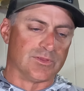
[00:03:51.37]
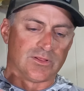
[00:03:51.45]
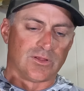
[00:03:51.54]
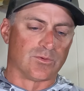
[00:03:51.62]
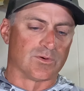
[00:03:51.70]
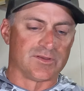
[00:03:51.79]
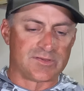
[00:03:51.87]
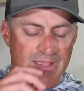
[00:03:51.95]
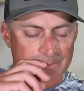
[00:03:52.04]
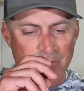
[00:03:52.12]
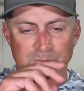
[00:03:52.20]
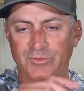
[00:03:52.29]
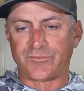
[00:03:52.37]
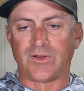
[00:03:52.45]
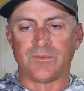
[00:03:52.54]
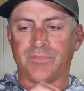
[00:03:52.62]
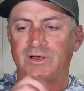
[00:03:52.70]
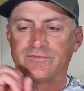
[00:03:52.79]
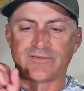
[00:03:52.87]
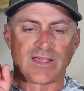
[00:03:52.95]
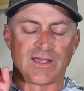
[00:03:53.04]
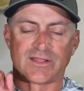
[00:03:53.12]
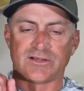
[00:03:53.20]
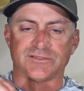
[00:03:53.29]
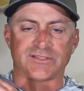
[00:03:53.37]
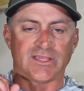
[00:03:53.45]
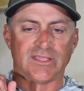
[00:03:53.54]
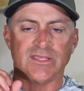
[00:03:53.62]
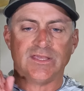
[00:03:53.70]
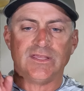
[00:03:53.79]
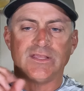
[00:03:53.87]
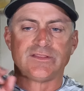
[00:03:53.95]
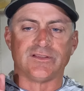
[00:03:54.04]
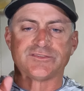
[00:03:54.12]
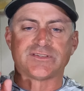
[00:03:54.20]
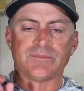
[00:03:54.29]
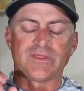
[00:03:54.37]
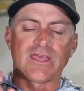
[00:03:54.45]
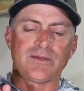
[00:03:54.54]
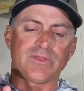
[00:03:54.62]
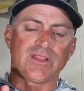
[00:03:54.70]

The lower Asable above Connors, like there's some of that.